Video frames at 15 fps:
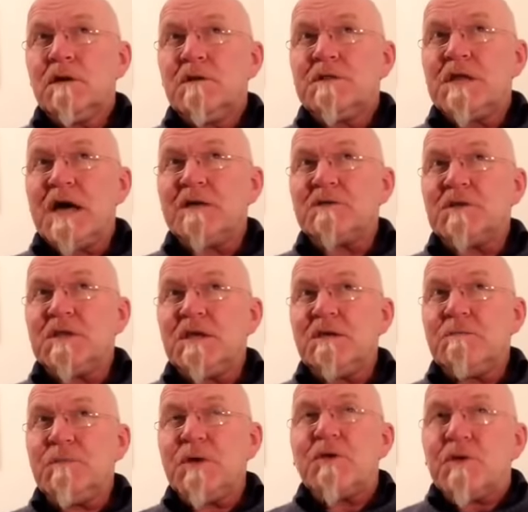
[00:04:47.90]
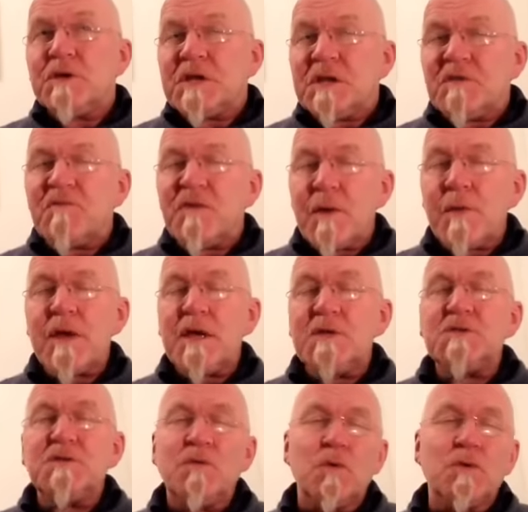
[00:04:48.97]
that the period at the very
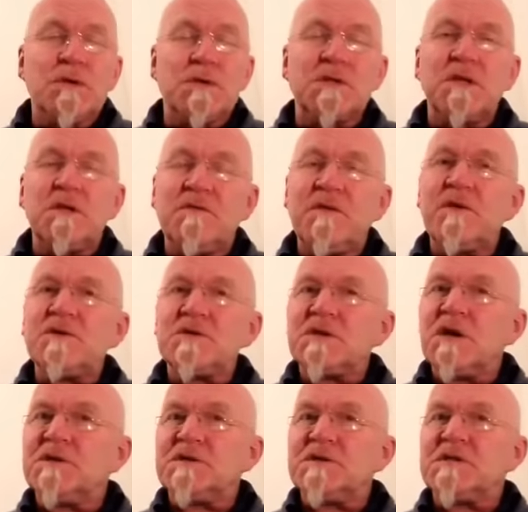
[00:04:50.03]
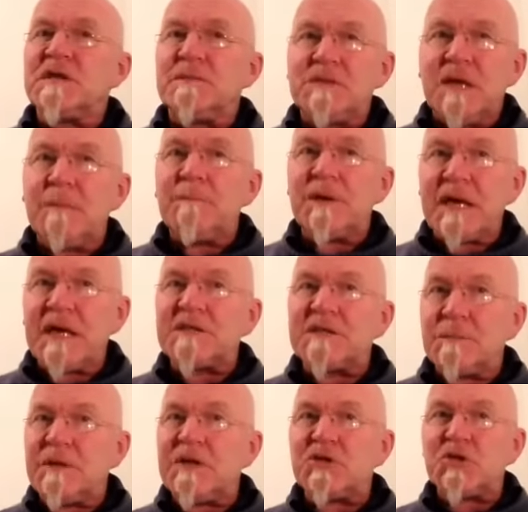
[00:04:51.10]
end of August and the very start of September gets a
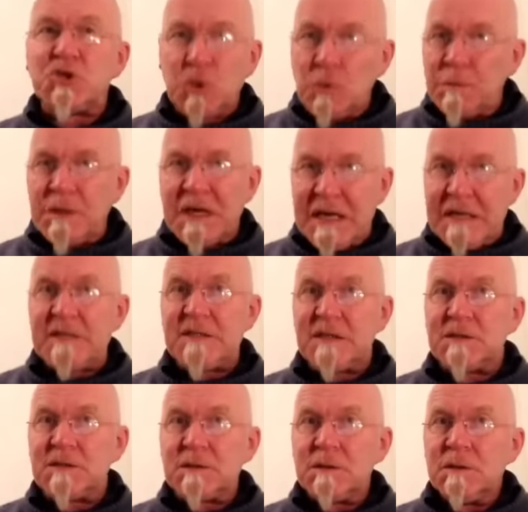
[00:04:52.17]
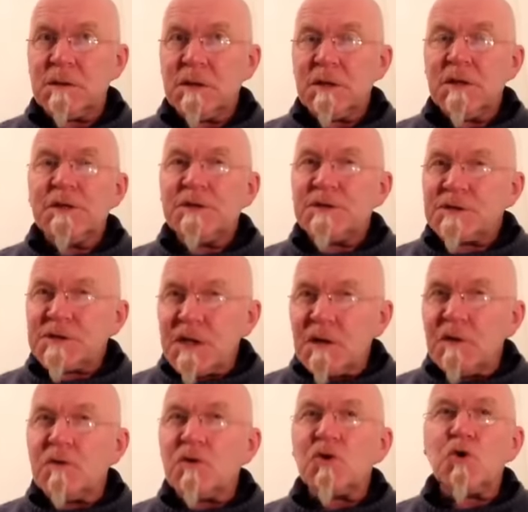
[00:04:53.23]
bit superheated
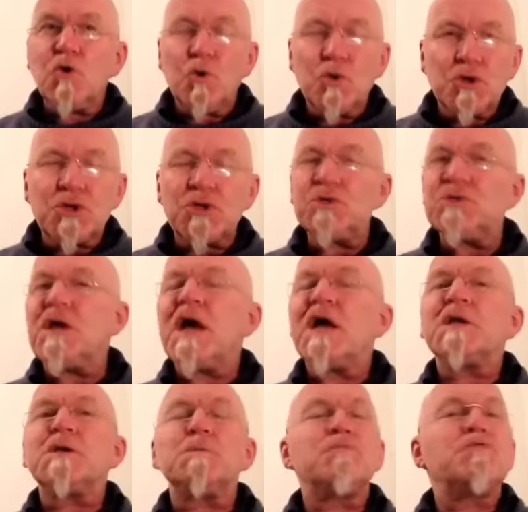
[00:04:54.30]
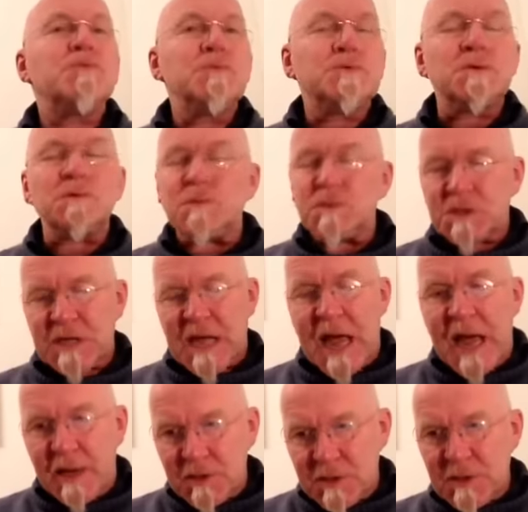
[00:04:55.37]
so, caution and prudence
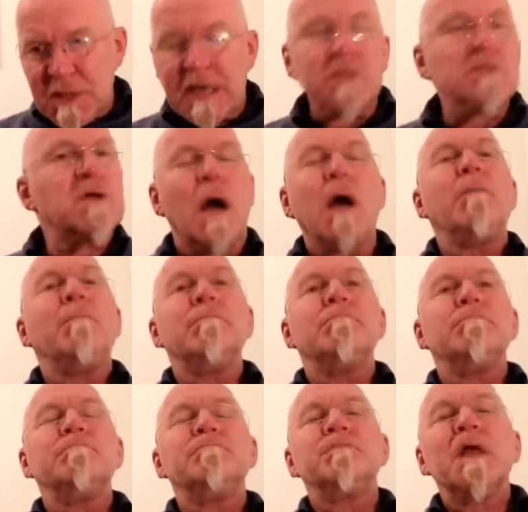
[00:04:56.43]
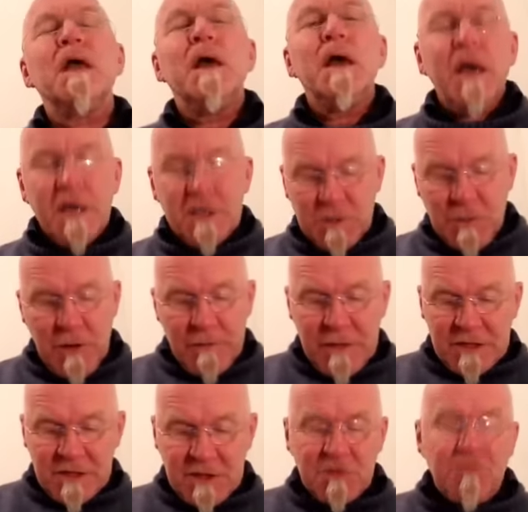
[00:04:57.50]
at that time. Here's my
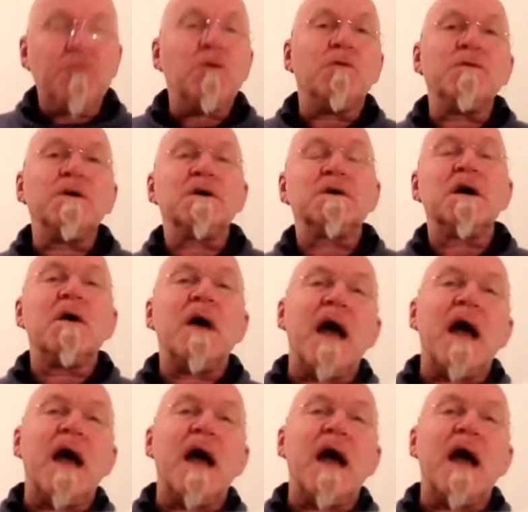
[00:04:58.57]
message for Virgo